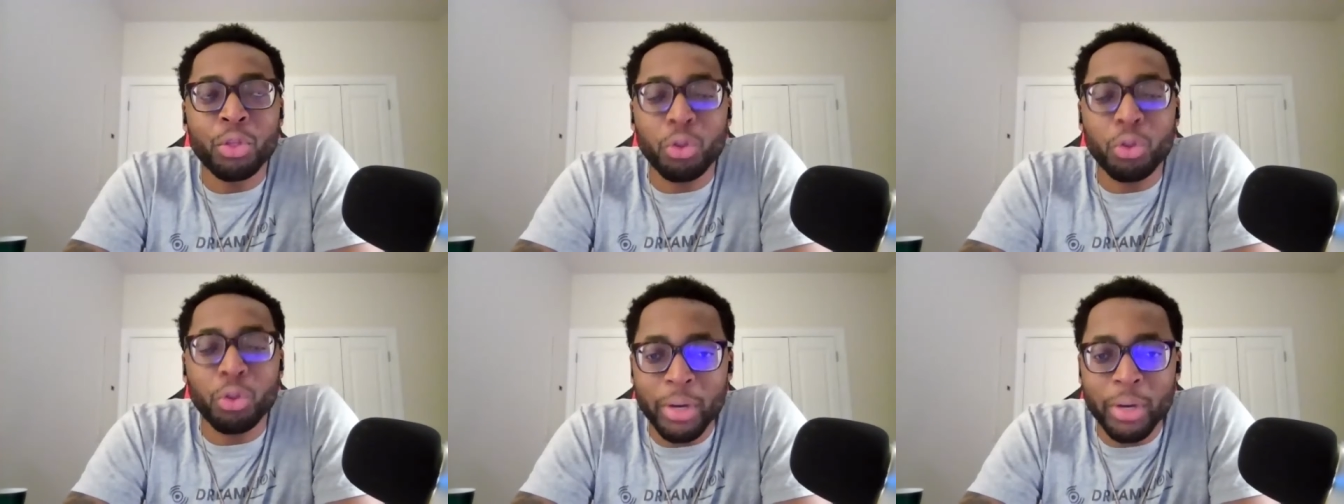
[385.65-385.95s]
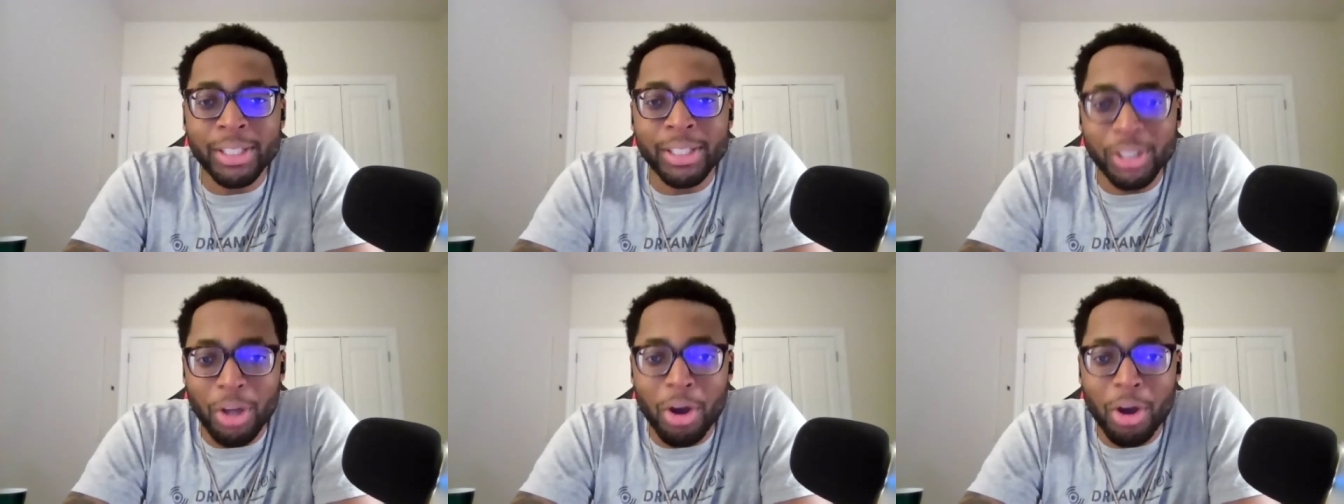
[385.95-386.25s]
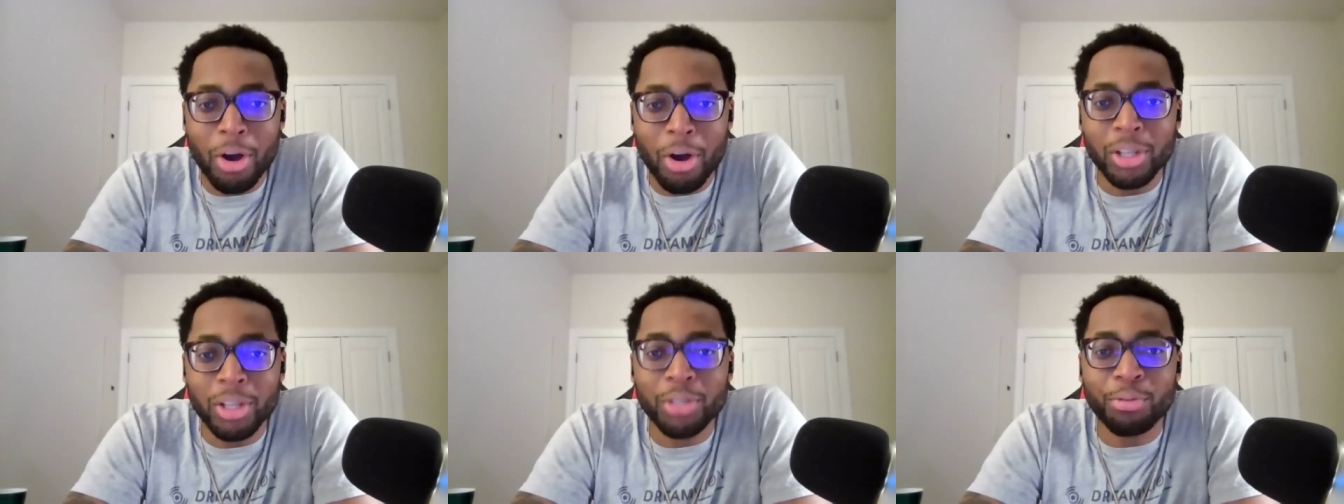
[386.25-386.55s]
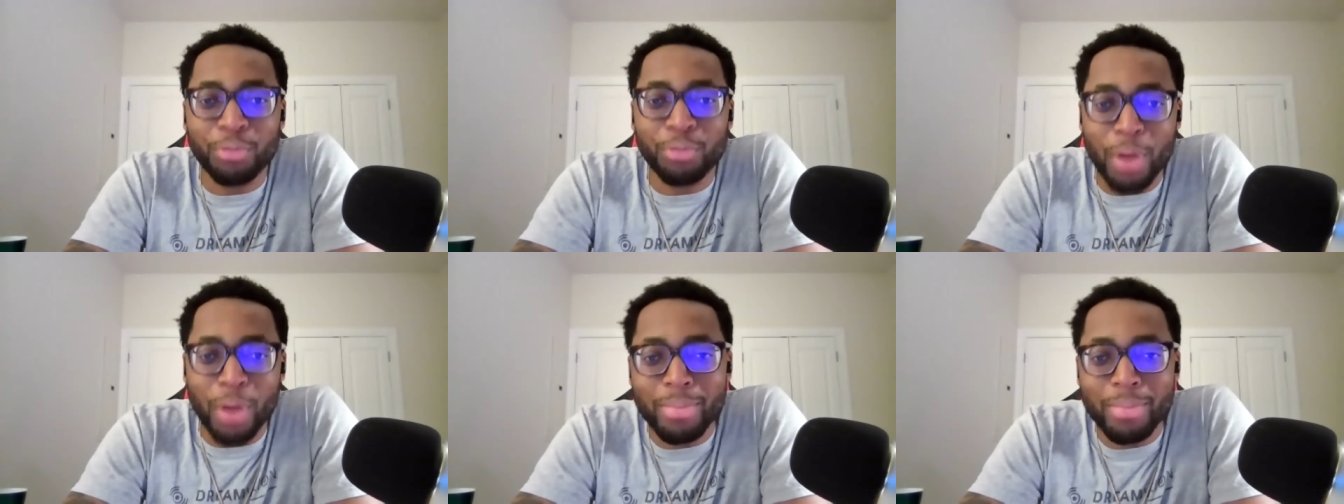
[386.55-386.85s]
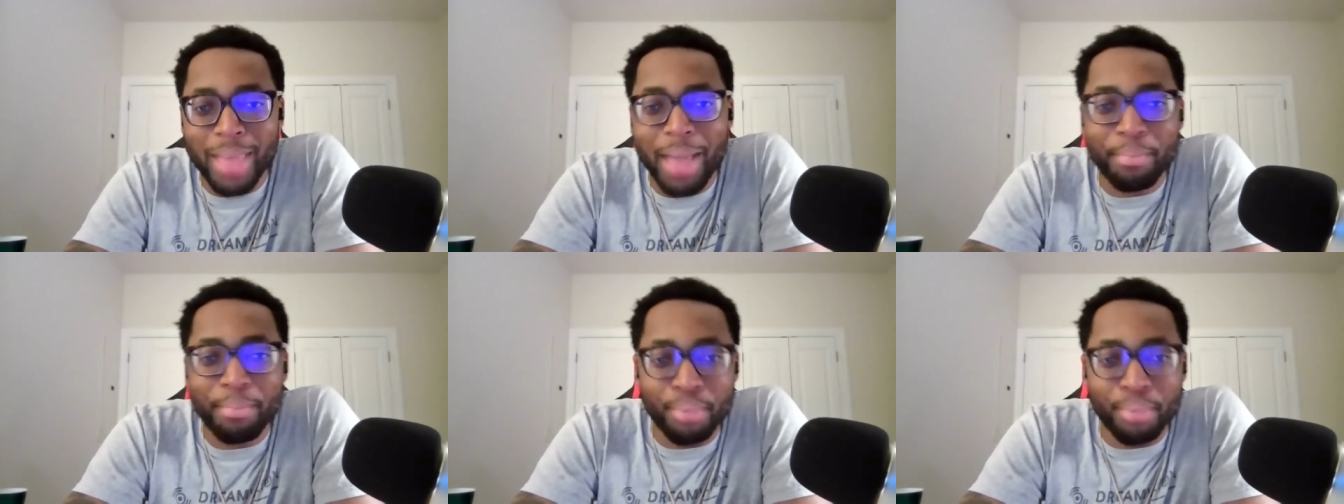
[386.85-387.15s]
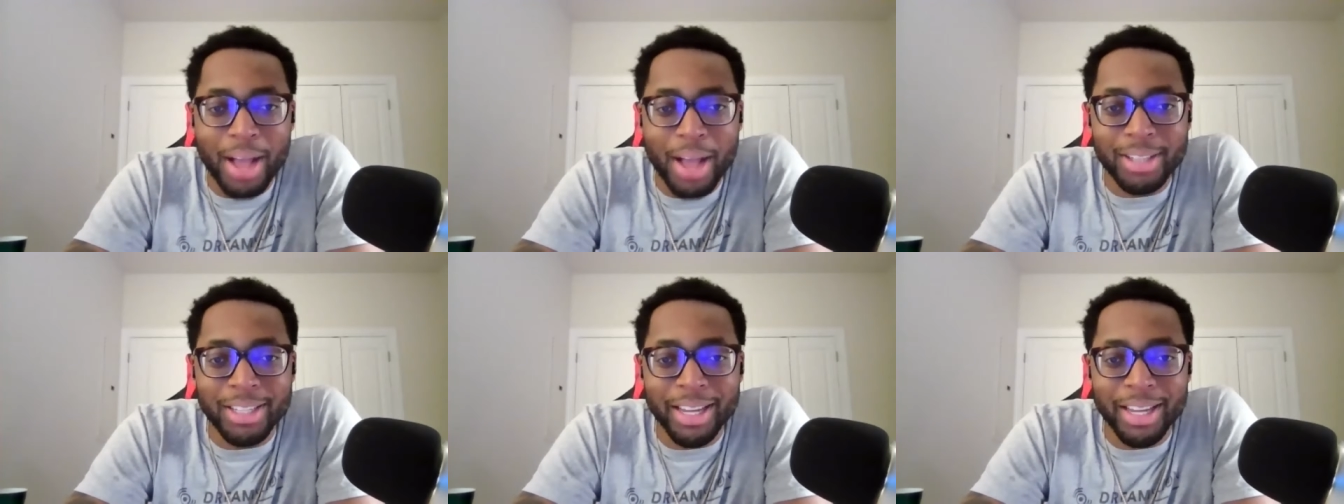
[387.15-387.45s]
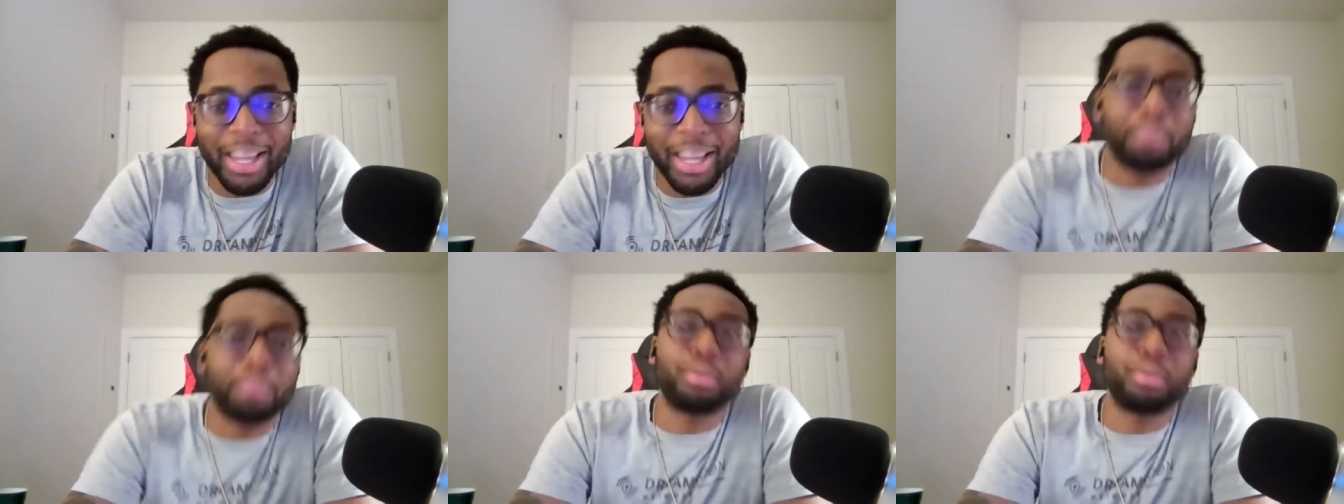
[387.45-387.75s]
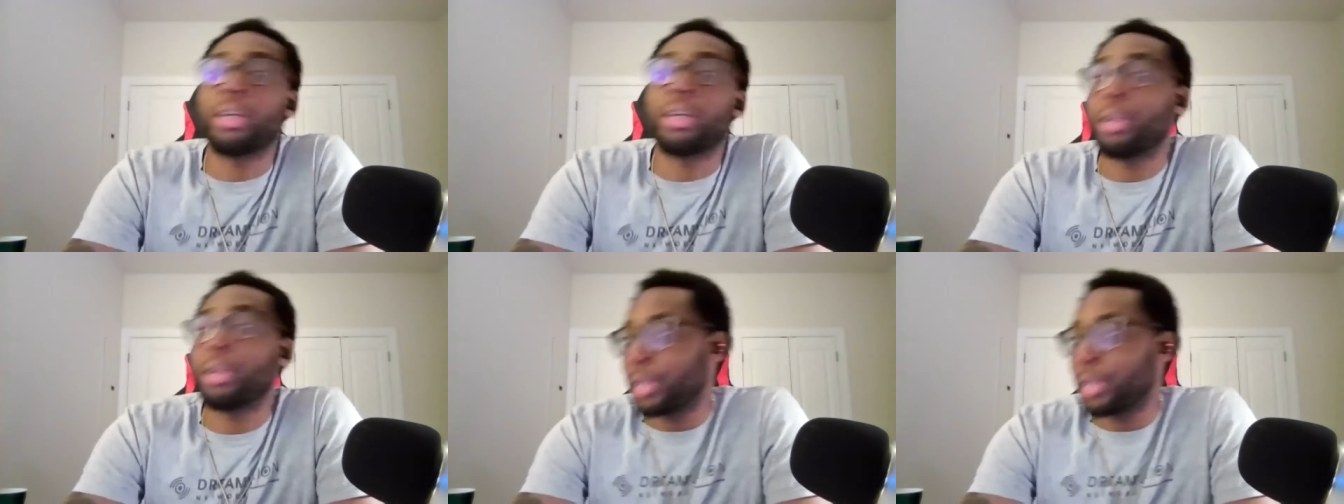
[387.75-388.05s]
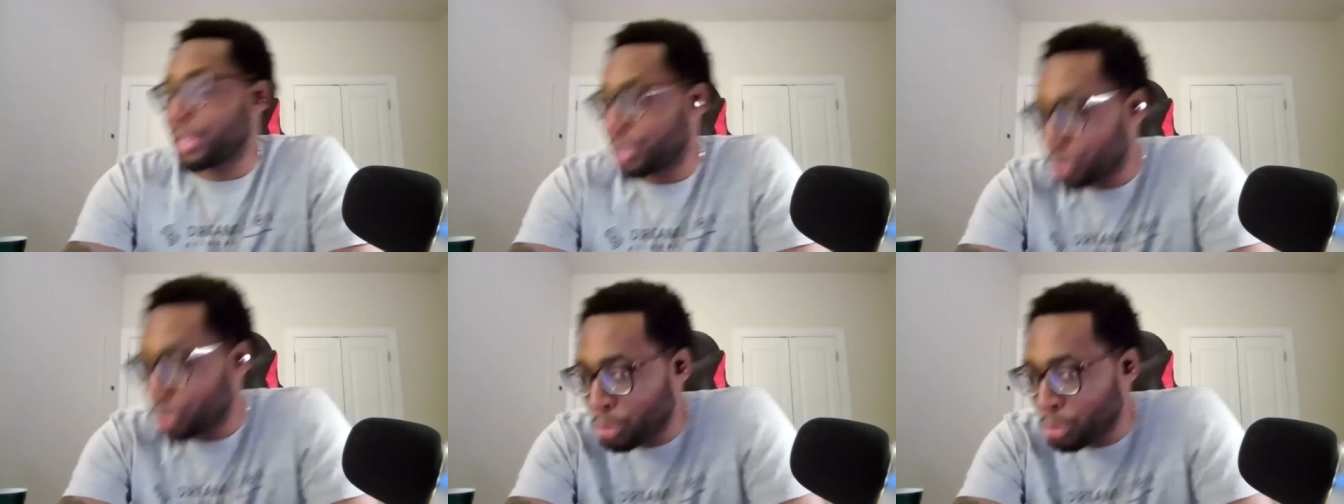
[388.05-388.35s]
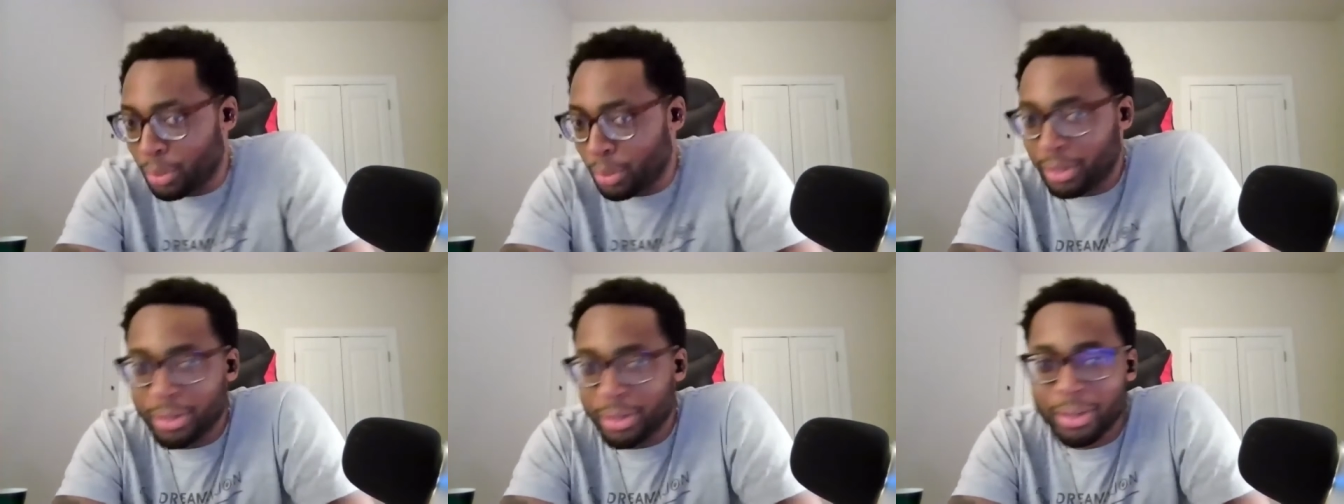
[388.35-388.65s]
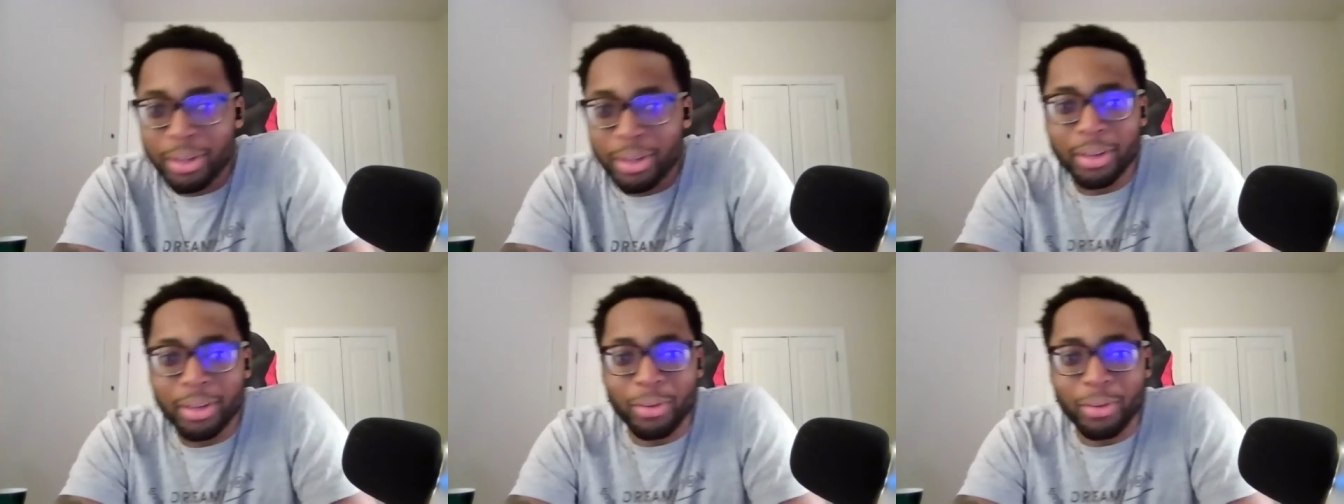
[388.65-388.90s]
three songs from that project and put it on this new one,